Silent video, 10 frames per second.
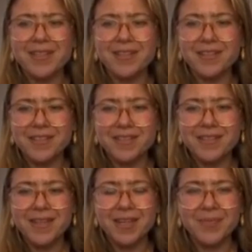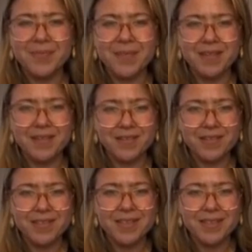across,
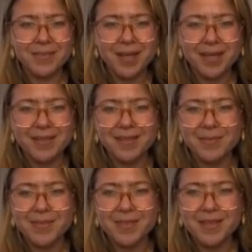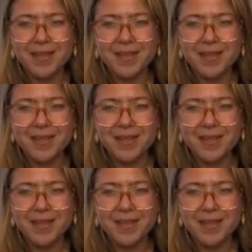cross-sector partnerships.